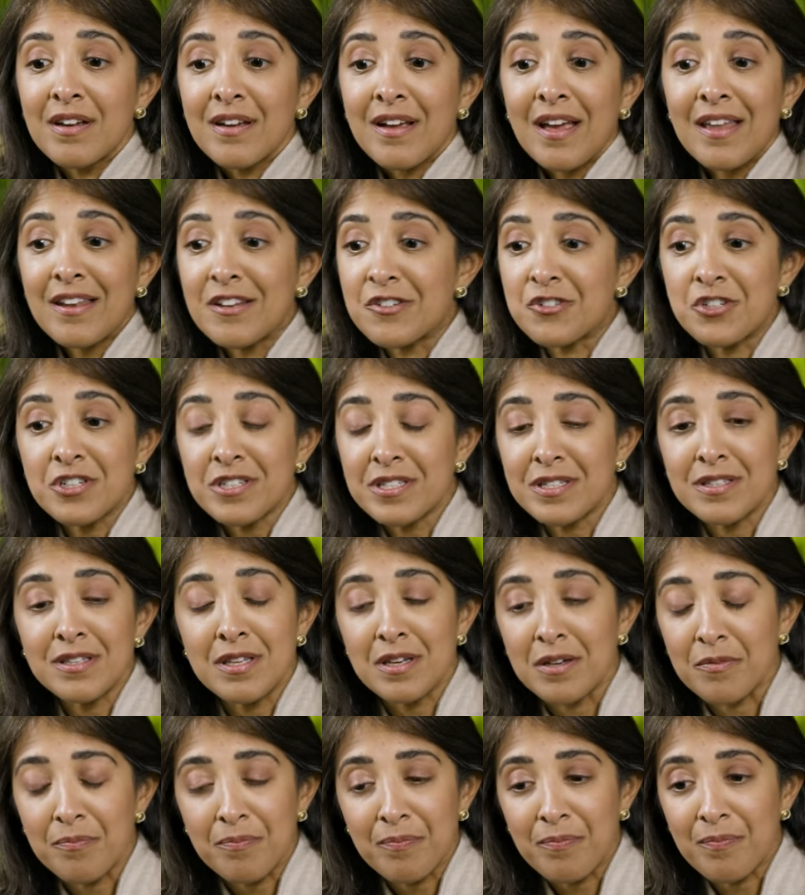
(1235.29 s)
kind of just
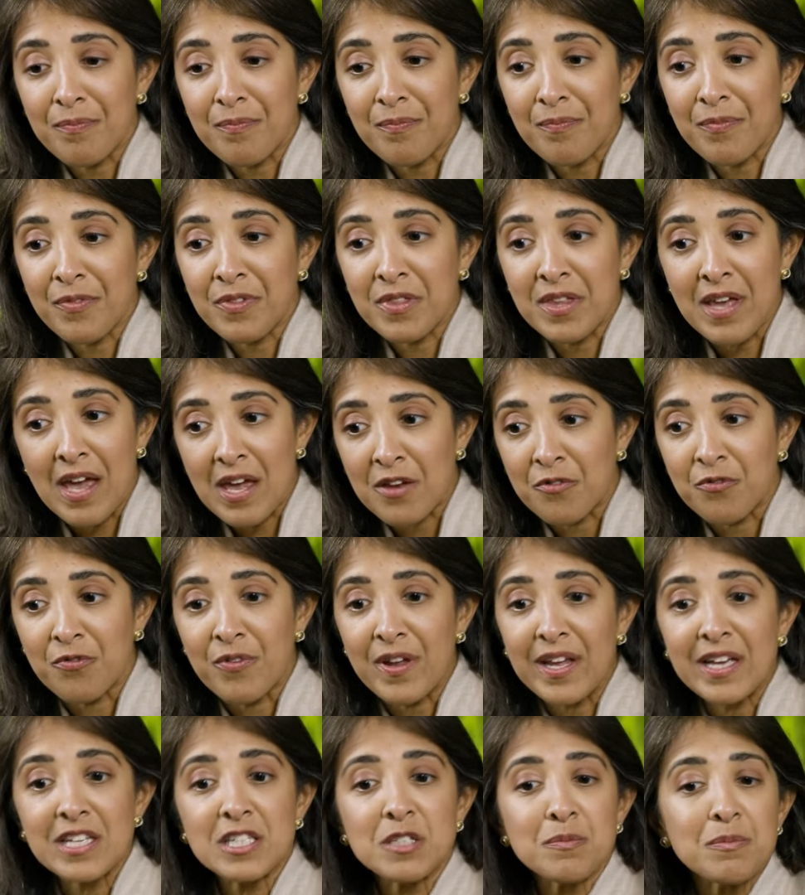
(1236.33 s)
the the
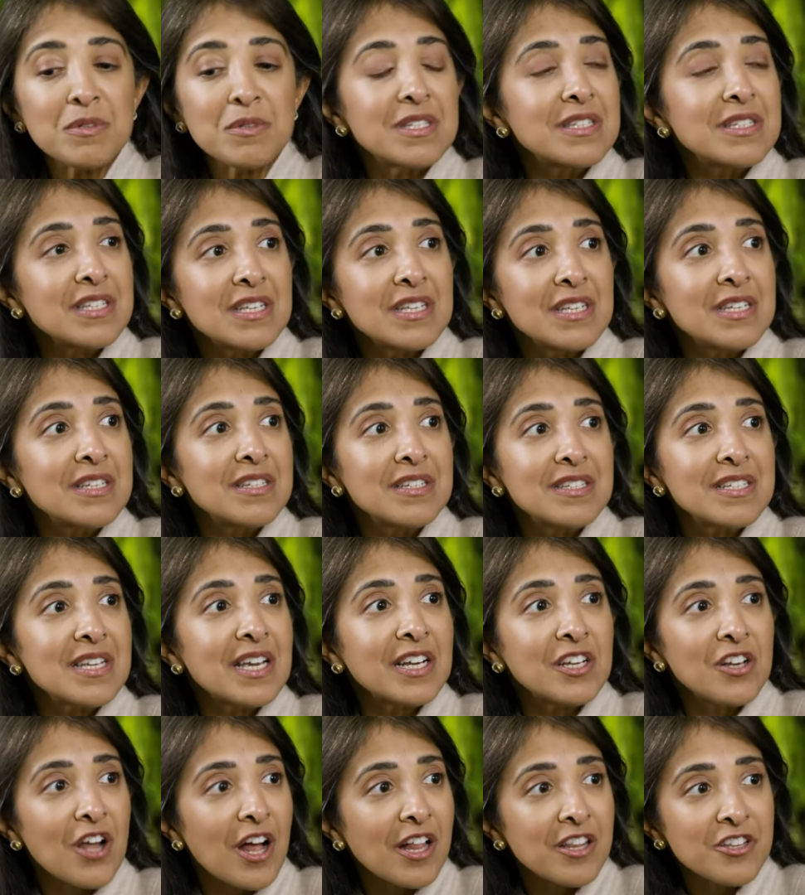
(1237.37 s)
advancements in
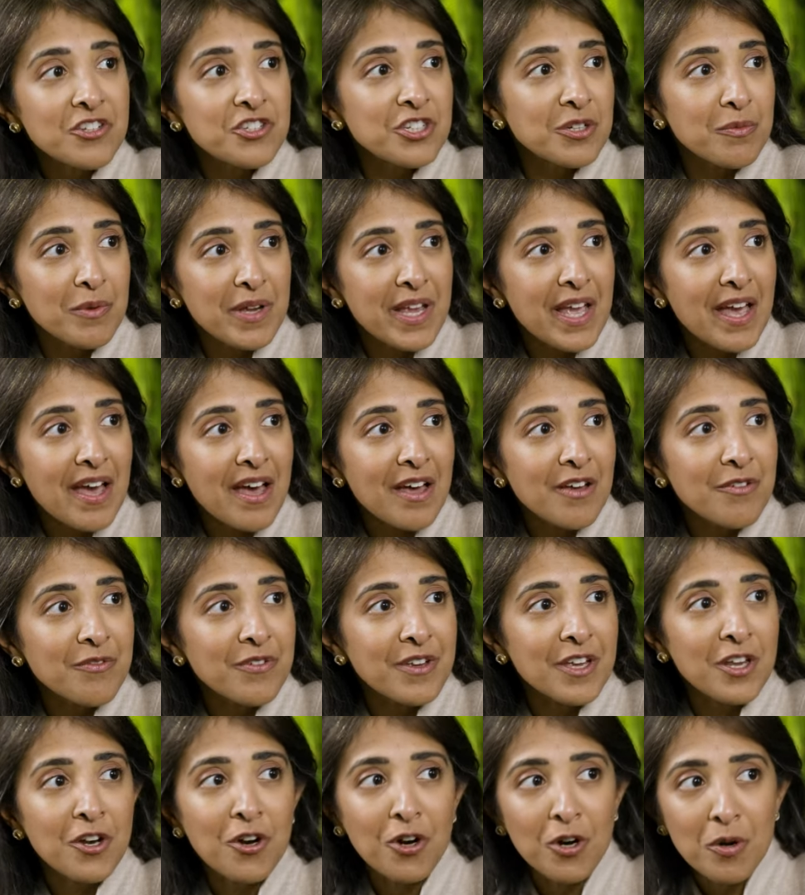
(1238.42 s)
technology we have
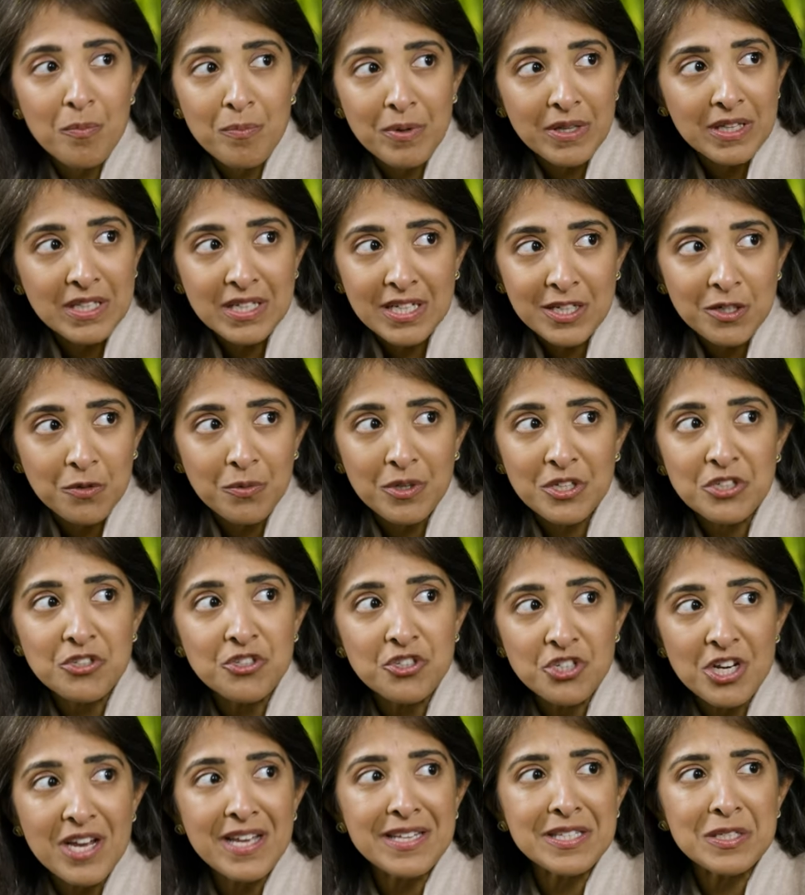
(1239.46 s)
and our ability to
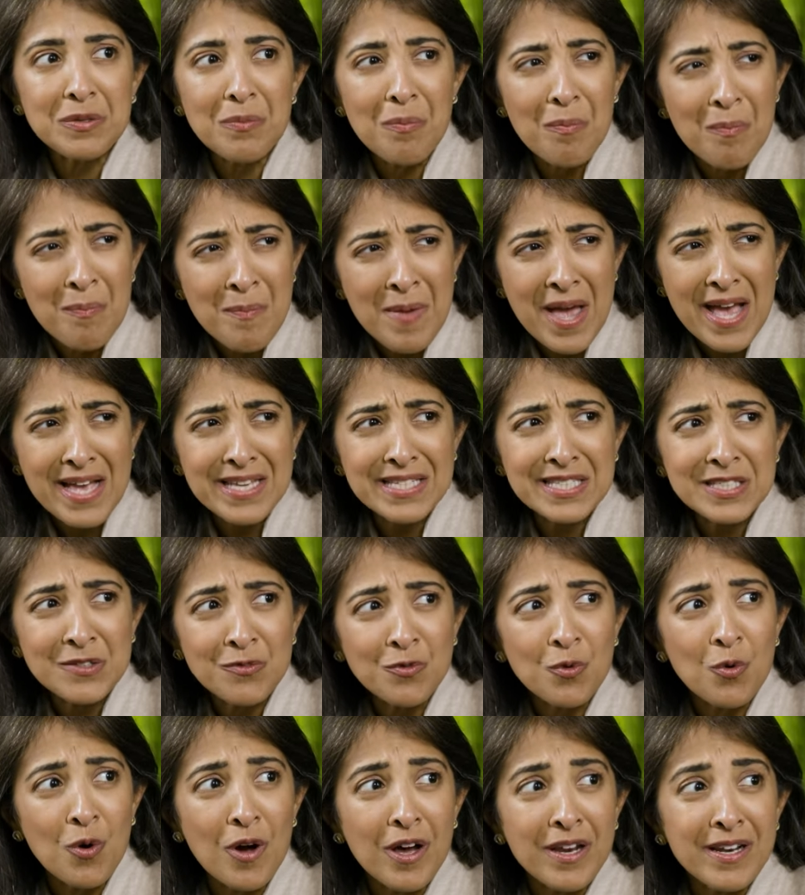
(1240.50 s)
ingest
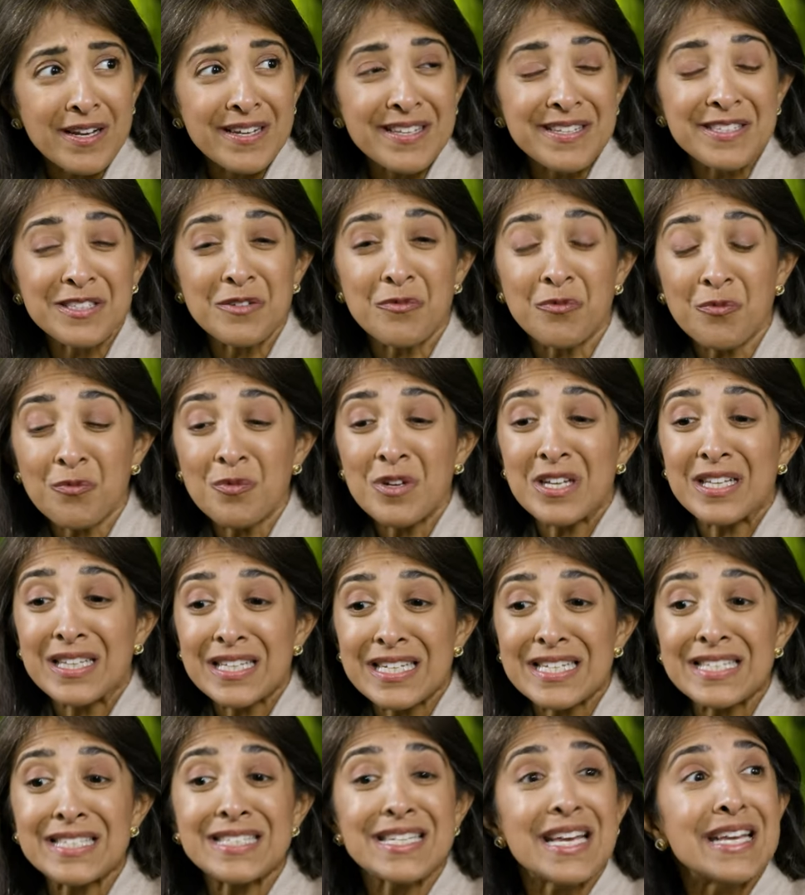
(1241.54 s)
massive quantities of
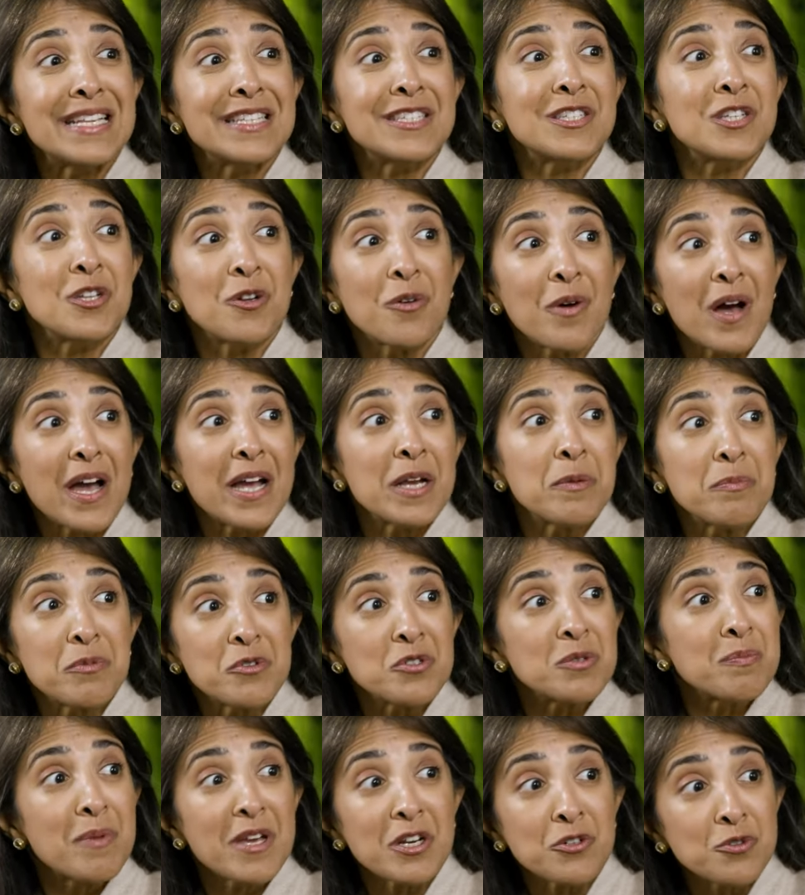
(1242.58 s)
really dense, you know,
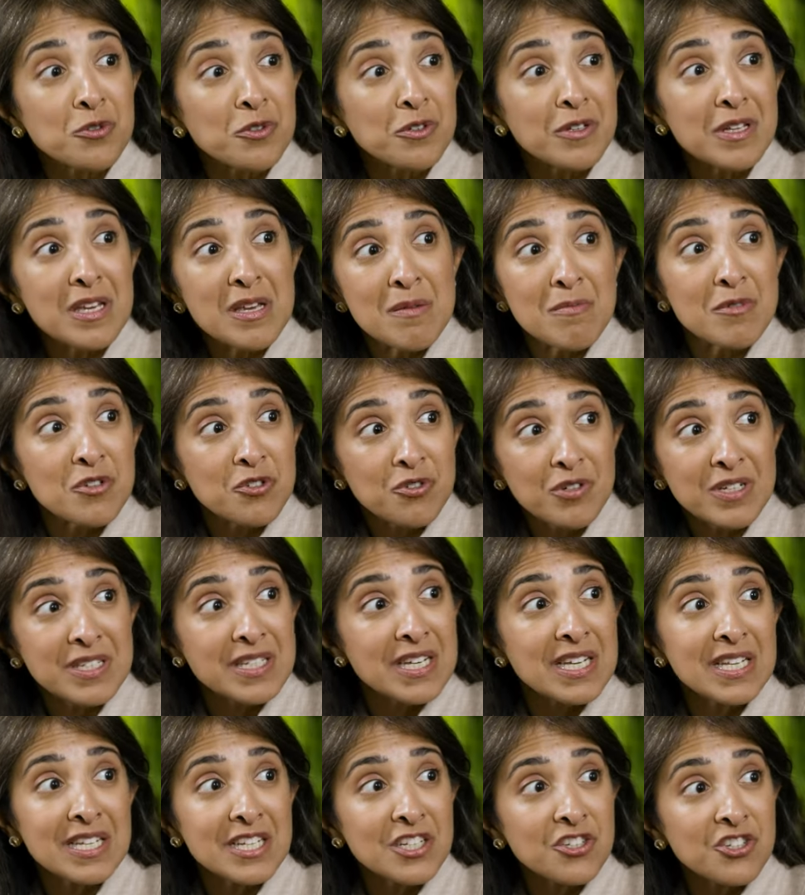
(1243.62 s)
hyperspectral imagery
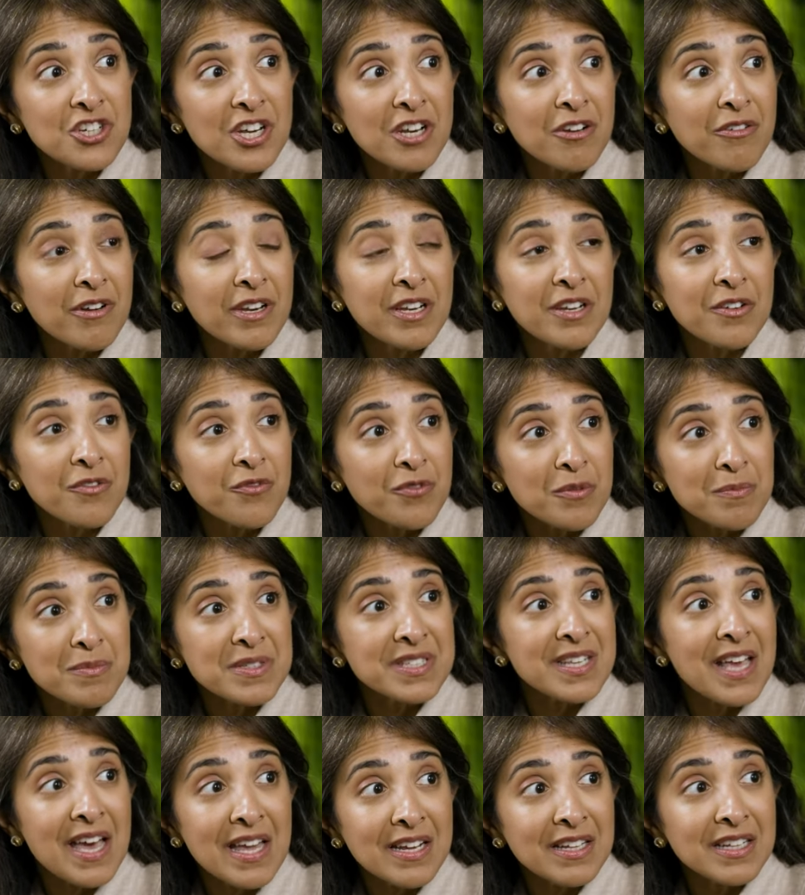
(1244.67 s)
data generated from
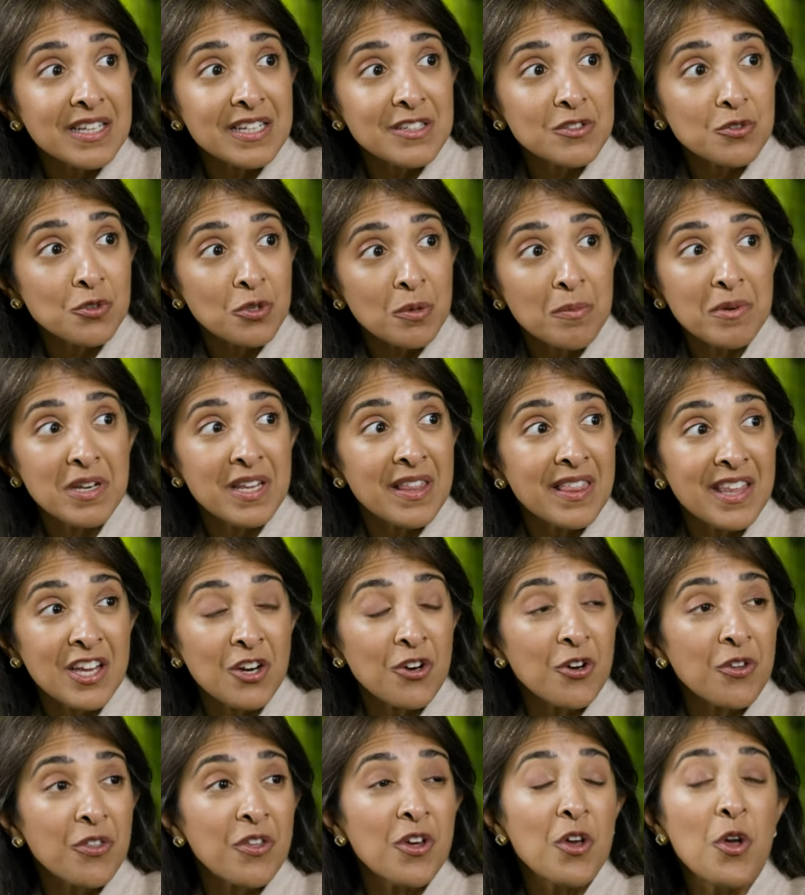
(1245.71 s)
satellites orbiting the
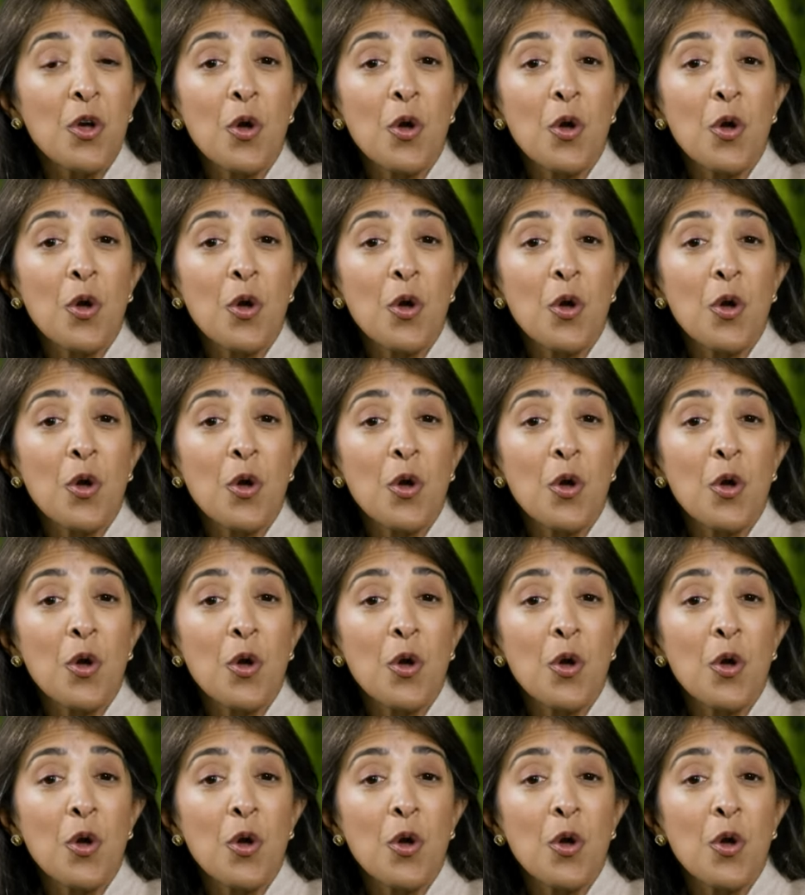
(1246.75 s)
Earth